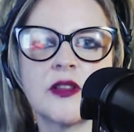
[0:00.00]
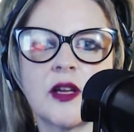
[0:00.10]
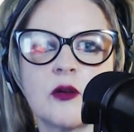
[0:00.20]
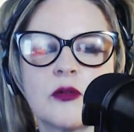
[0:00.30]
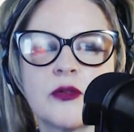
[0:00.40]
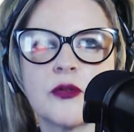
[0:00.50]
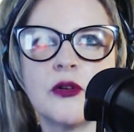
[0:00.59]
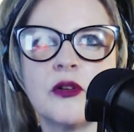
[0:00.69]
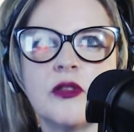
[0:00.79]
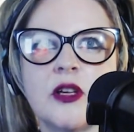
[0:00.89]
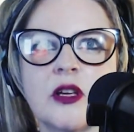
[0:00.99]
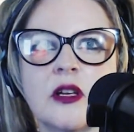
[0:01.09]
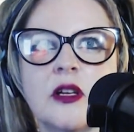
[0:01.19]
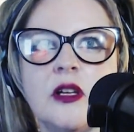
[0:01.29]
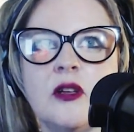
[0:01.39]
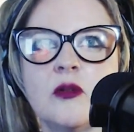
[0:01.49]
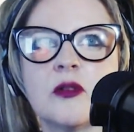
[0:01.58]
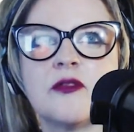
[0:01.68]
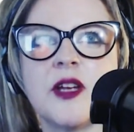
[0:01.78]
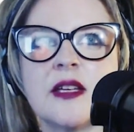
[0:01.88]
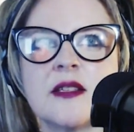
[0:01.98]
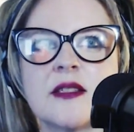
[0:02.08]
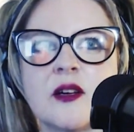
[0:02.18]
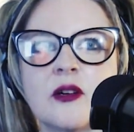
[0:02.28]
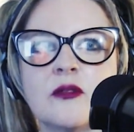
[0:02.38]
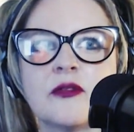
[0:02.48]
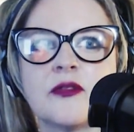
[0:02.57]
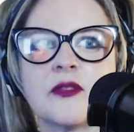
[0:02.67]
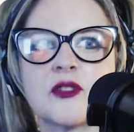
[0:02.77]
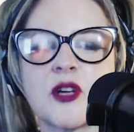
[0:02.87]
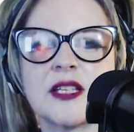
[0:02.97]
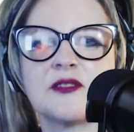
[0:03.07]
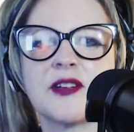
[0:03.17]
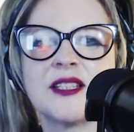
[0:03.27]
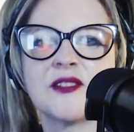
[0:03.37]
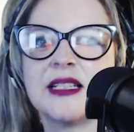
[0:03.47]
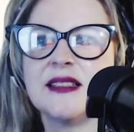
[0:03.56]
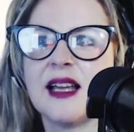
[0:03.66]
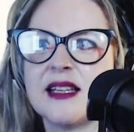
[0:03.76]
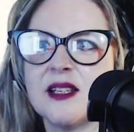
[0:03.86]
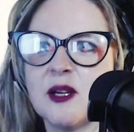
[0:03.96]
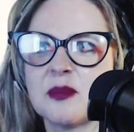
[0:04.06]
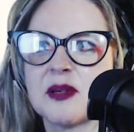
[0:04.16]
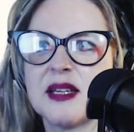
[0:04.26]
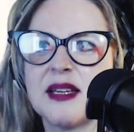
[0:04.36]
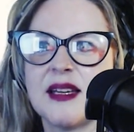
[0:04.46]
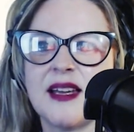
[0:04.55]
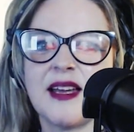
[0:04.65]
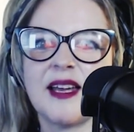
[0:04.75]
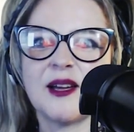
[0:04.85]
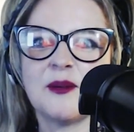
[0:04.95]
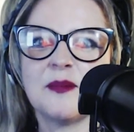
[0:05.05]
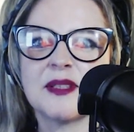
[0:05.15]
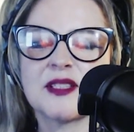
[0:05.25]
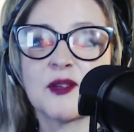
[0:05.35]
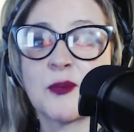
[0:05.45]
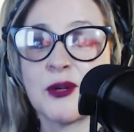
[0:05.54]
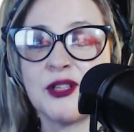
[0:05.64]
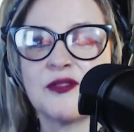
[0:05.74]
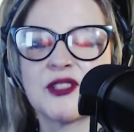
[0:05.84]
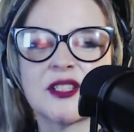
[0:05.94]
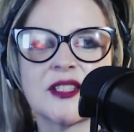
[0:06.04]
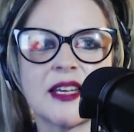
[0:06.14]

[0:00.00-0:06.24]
They go through the phase of trying to find the right lineup. What you've just